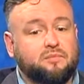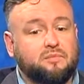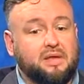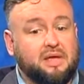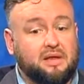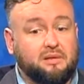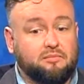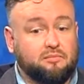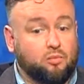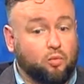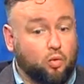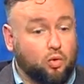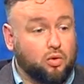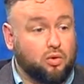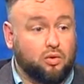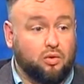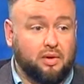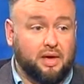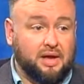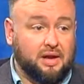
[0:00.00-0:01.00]
in
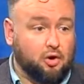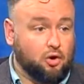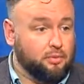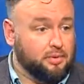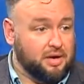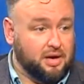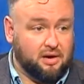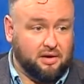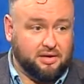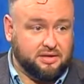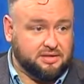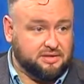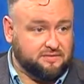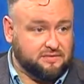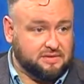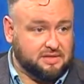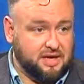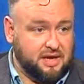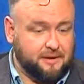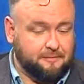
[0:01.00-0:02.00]
rural and urban areas of the
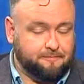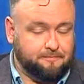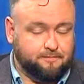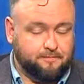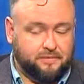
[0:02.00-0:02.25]
state.